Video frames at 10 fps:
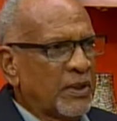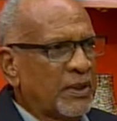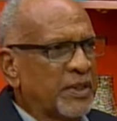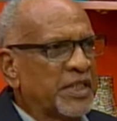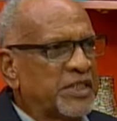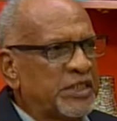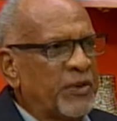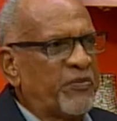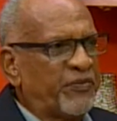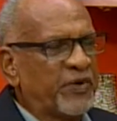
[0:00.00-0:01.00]
the
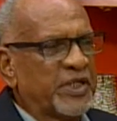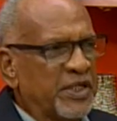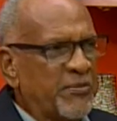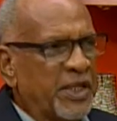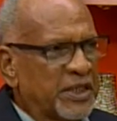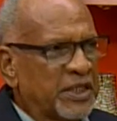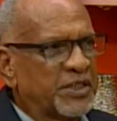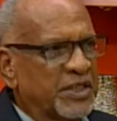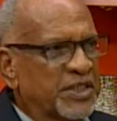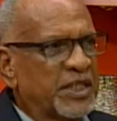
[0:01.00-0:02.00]
deep fundamental
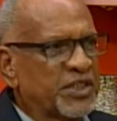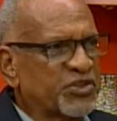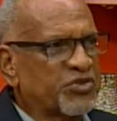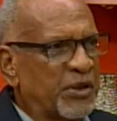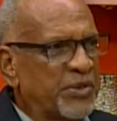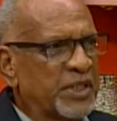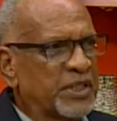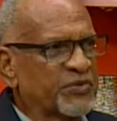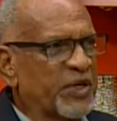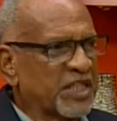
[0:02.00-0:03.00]
things that is troubling
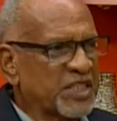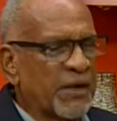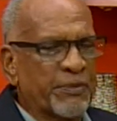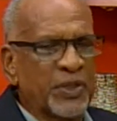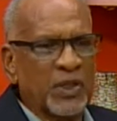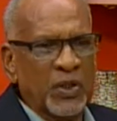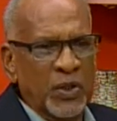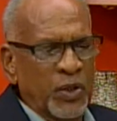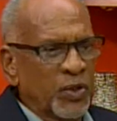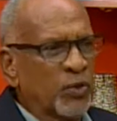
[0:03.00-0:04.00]
us. For example,
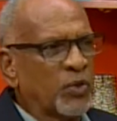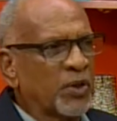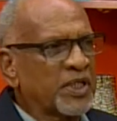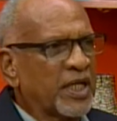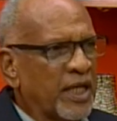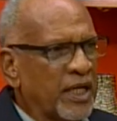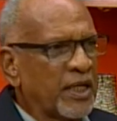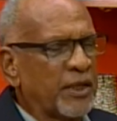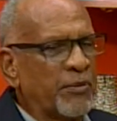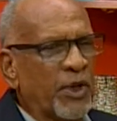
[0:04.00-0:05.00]
you don't hear
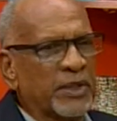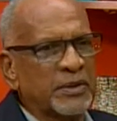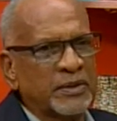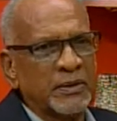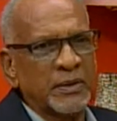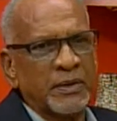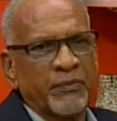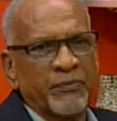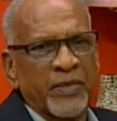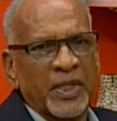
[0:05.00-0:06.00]
about
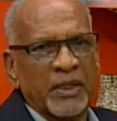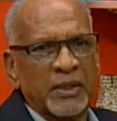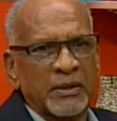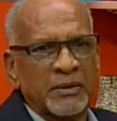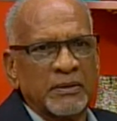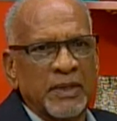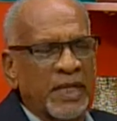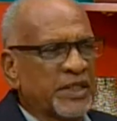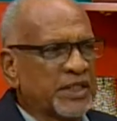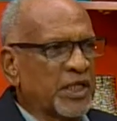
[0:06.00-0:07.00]

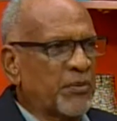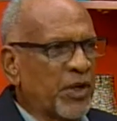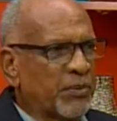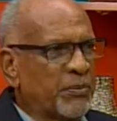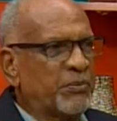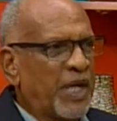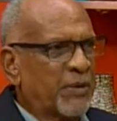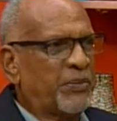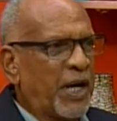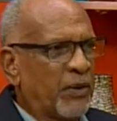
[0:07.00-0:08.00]
anything about
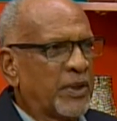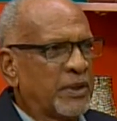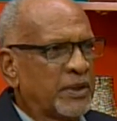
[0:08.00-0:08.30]
black power,